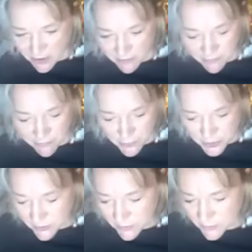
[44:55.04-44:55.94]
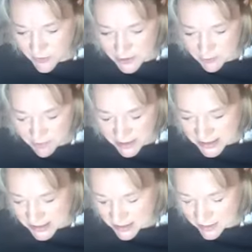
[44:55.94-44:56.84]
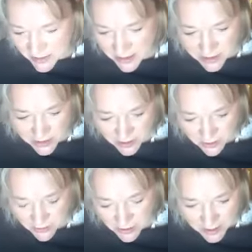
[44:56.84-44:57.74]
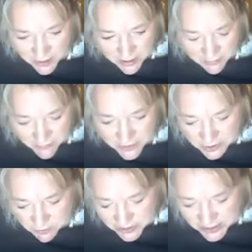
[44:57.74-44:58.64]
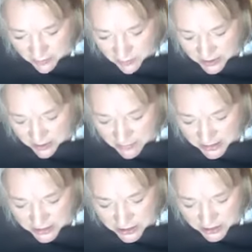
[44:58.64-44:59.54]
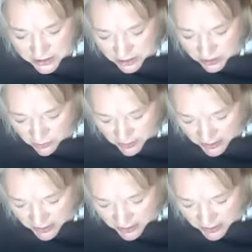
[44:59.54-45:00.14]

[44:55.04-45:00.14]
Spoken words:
are for you for this reading. Thank you for this reading. What other messages do you